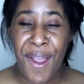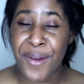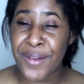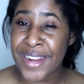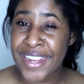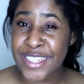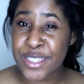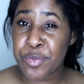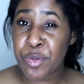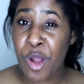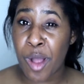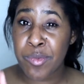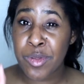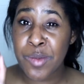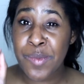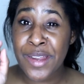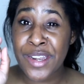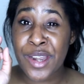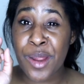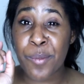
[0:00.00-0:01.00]
All right guys,
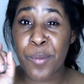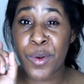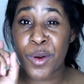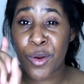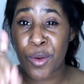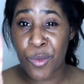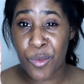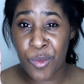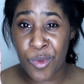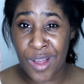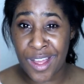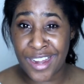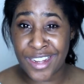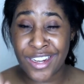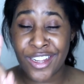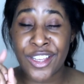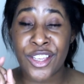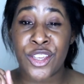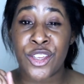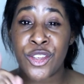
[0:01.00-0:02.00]
problem number 1,
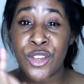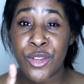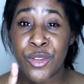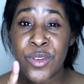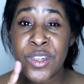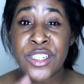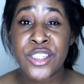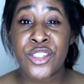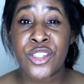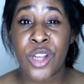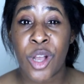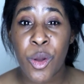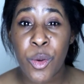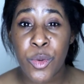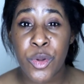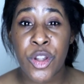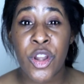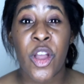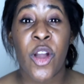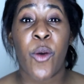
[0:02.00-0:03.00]
you
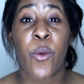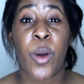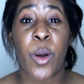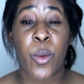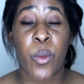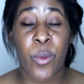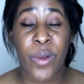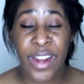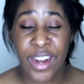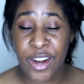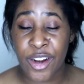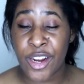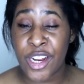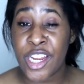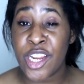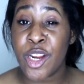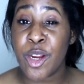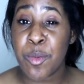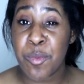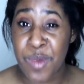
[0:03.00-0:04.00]
don't know where
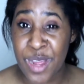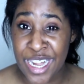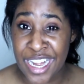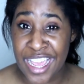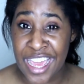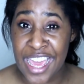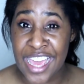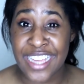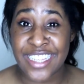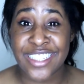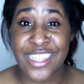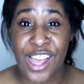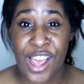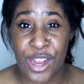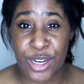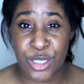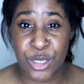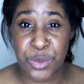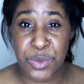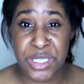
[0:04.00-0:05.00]
your money is
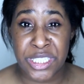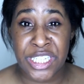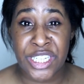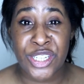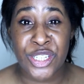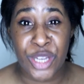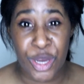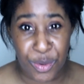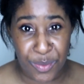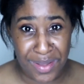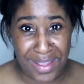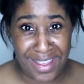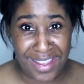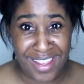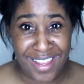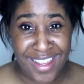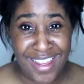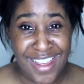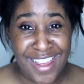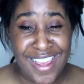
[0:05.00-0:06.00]
actually
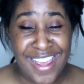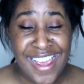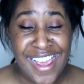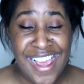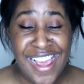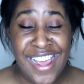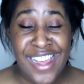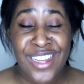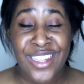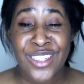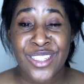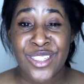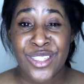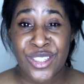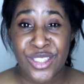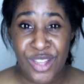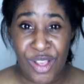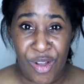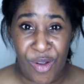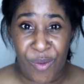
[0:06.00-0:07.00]
going.
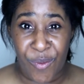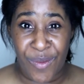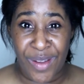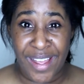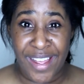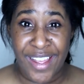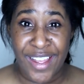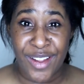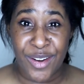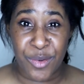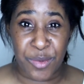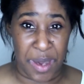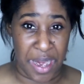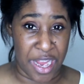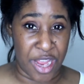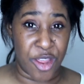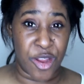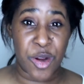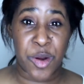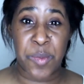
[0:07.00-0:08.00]
So,
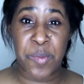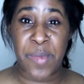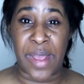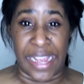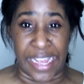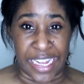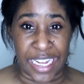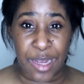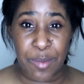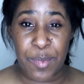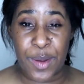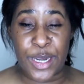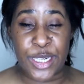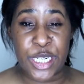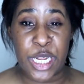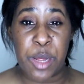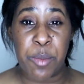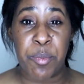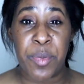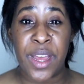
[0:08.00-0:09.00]
right, you're making a
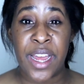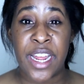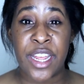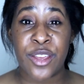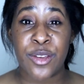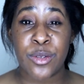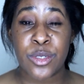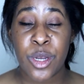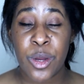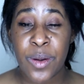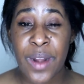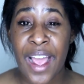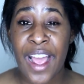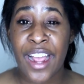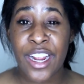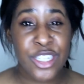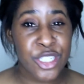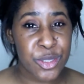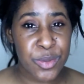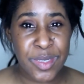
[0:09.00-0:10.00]
budget, but you don't
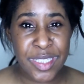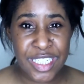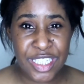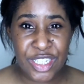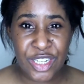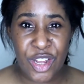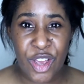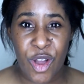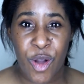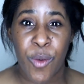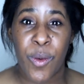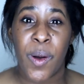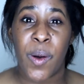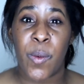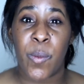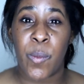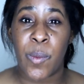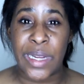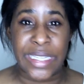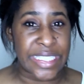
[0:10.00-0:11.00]
actually know
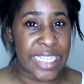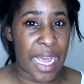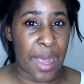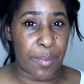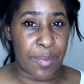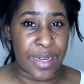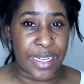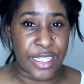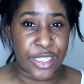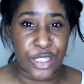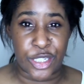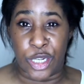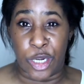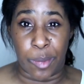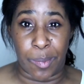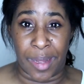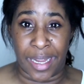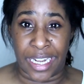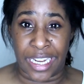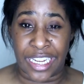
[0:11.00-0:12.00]
what's happening to
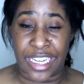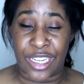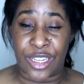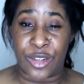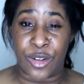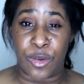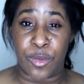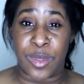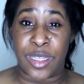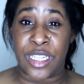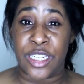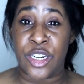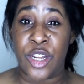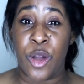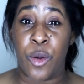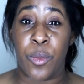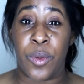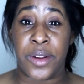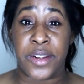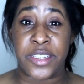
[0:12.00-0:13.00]
your money. You don't really
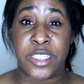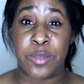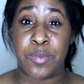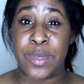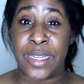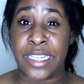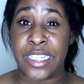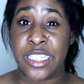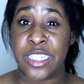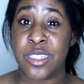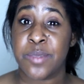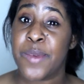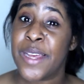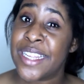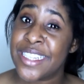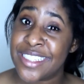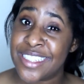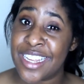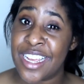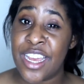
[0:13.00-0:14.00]
know where it's being
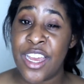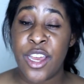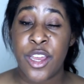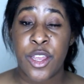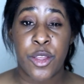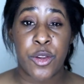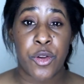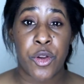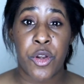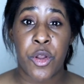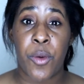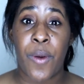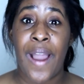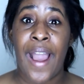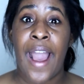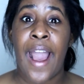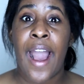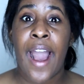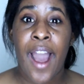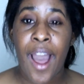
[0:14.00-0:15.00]
spent. You don't know
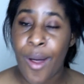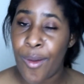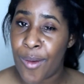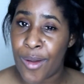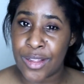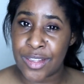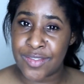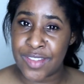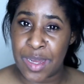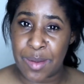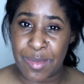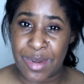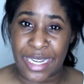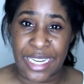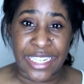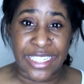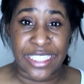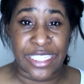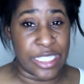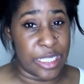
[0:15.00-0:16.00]
how all of that
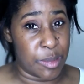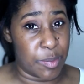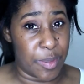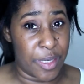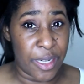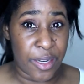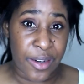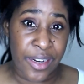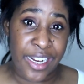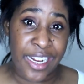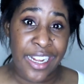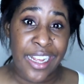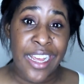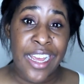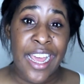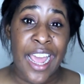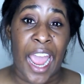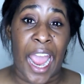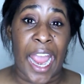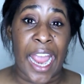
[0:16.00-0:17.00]
money is disappearing,
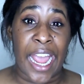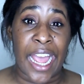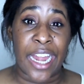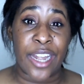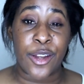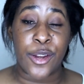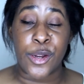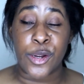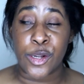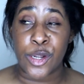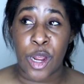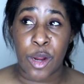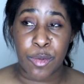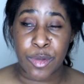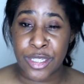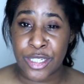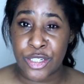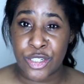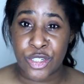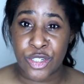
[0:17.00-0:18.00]
and you're not
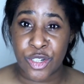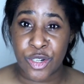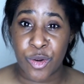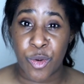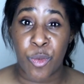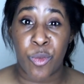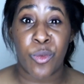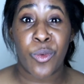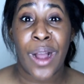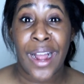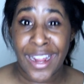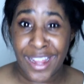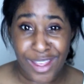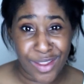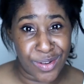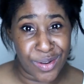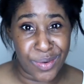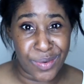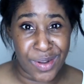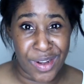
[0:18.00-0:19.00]
really sure why
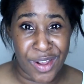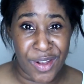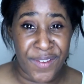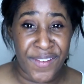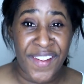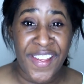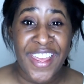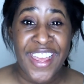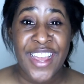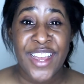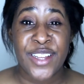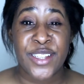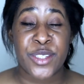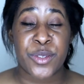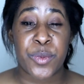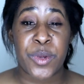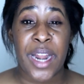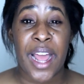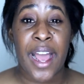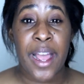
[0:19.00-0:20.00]
you don't know. So
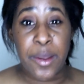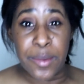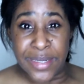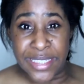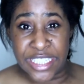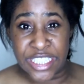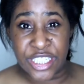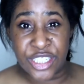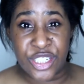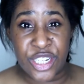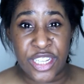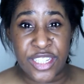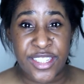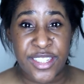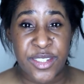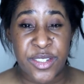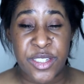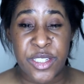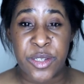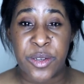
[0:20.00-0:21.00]
what I would suggest
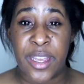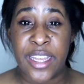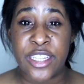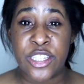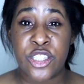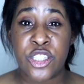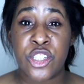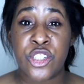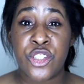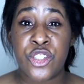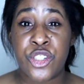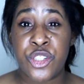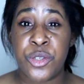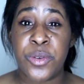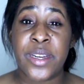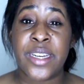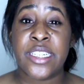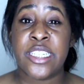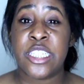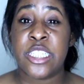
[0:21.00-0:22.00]
you do is to do
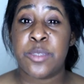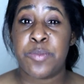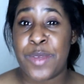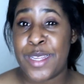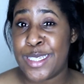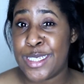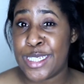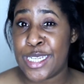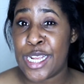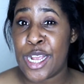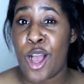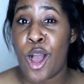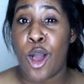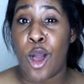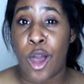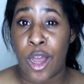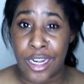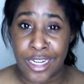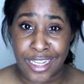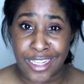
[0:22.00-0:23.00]
a spending
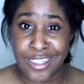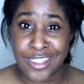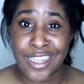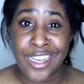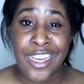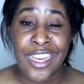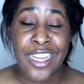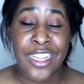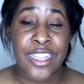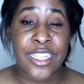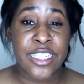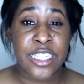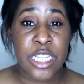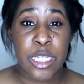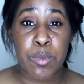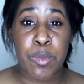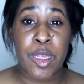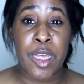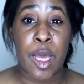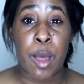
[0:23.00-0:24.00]
audit. This
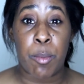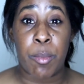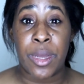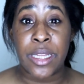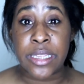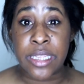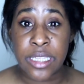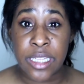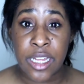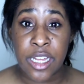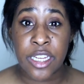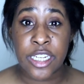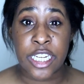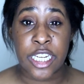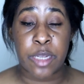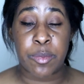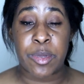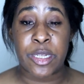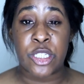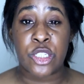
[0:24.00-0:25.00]
could be a month long,
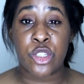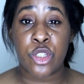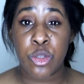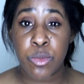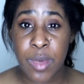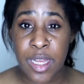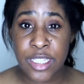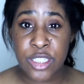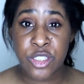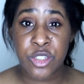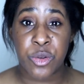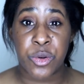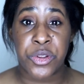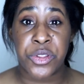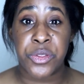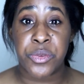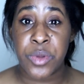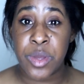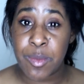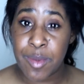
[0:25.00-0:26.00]
it could be 2 months or
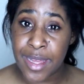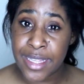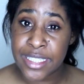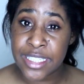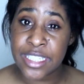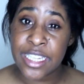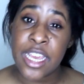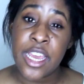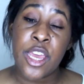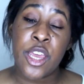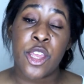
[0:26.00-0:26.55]
3 months.